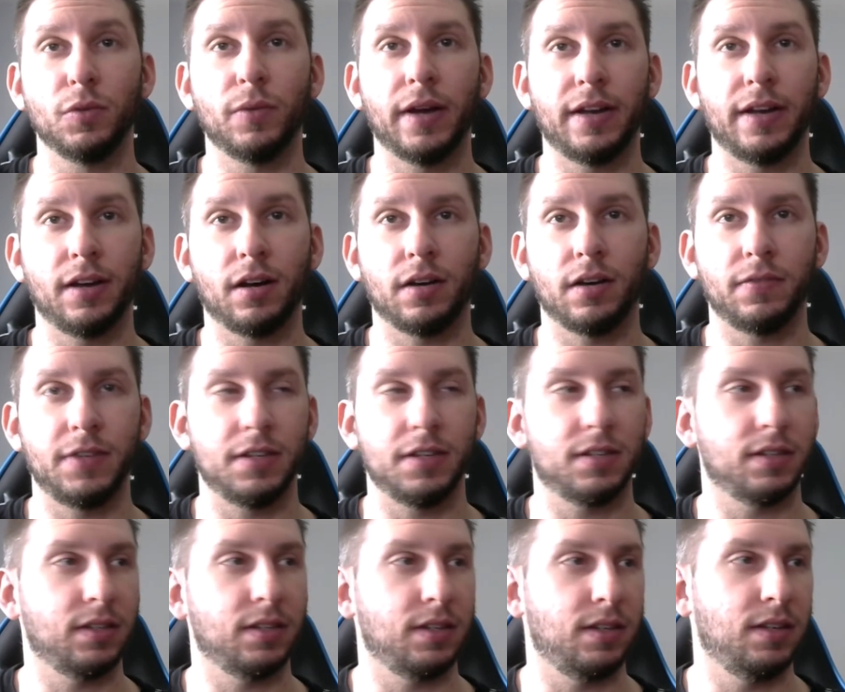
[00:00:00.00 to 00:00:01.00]

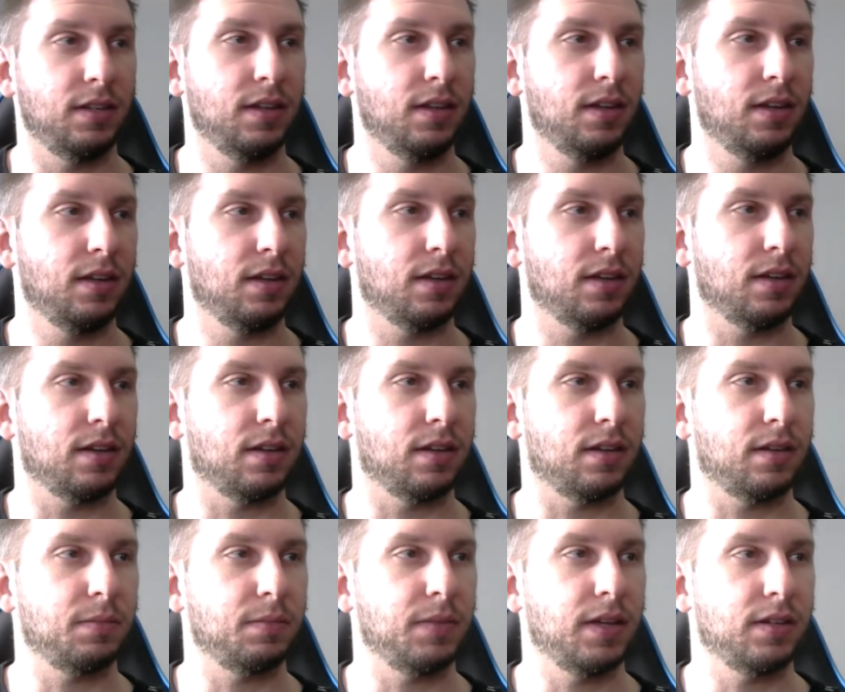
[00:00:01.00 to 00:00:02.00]
obviously. Uh,
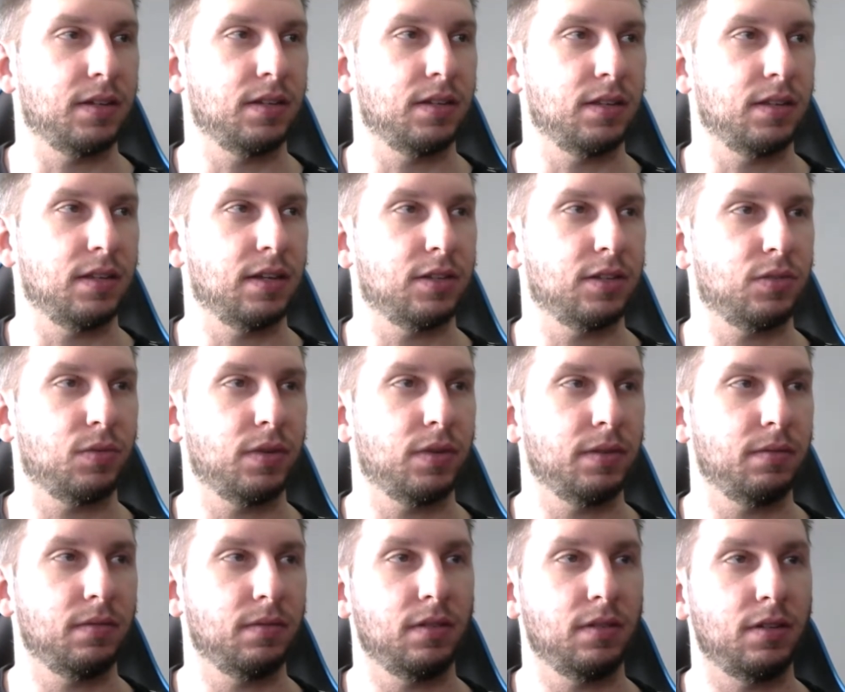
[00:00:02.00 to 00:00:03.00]
I'm guessing that's what
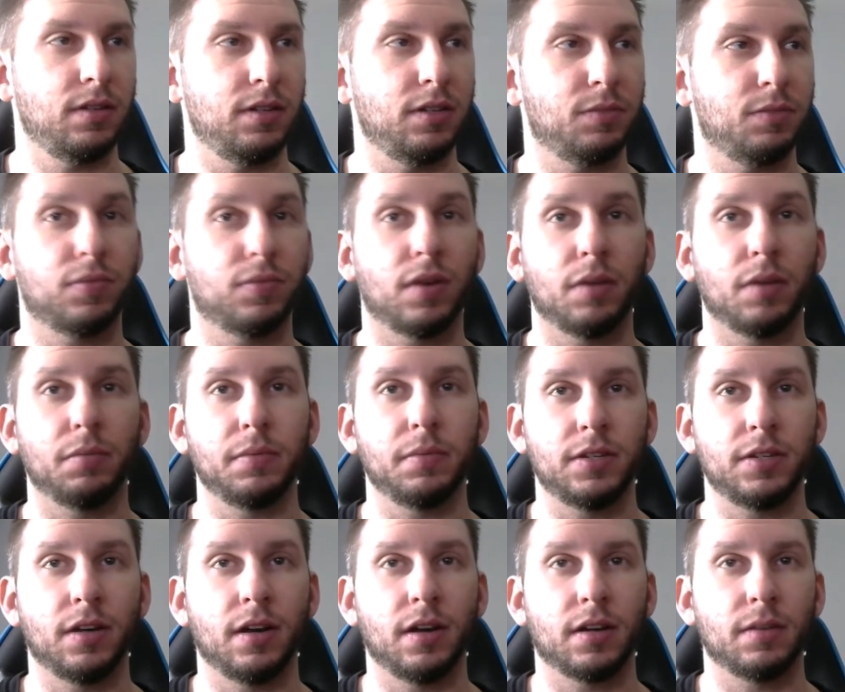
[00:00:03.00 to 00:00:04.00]
he's probably
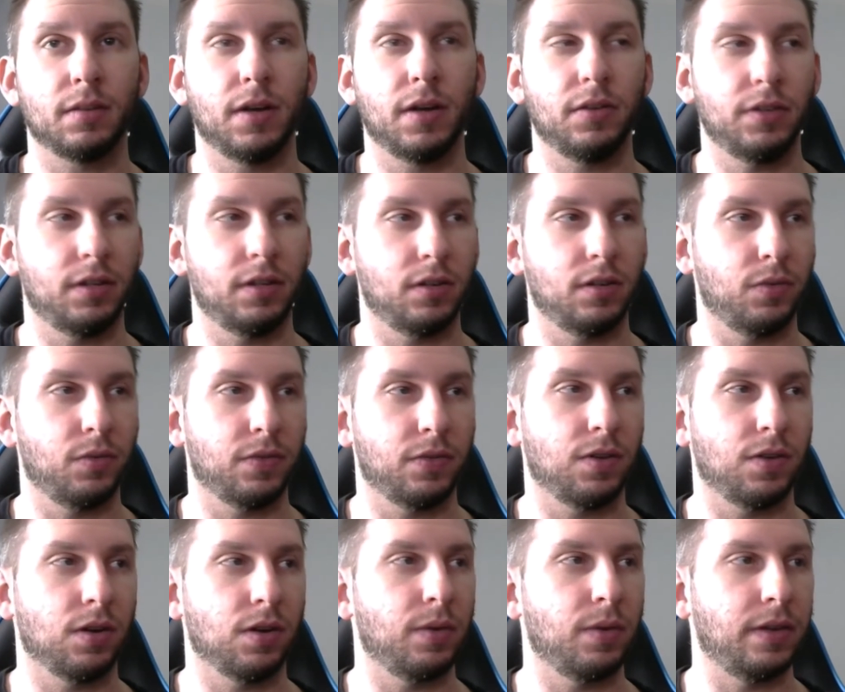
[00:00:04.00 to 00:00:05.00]
talking about. You know, we're far
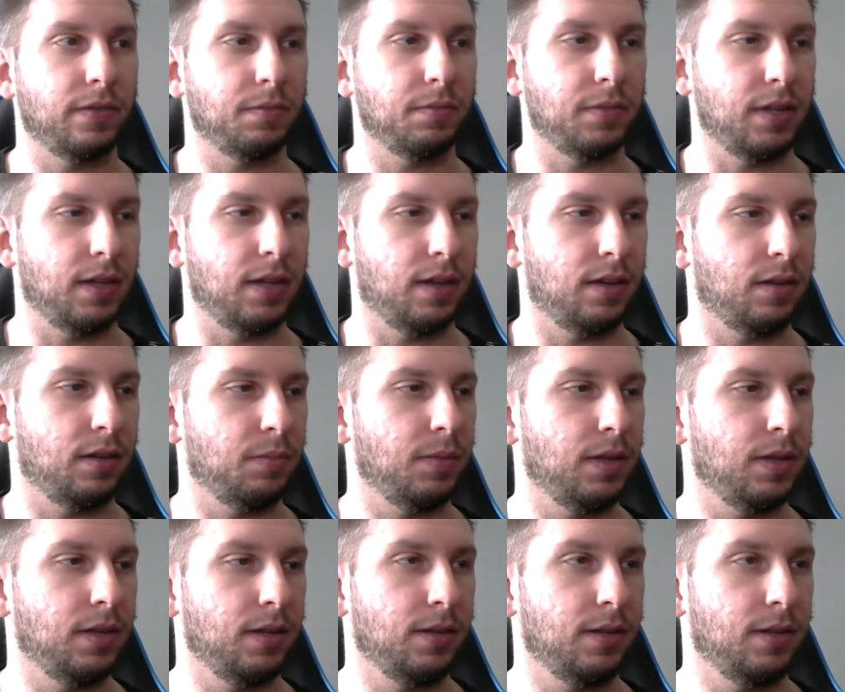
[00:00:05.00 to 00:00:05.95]
away from the enemy.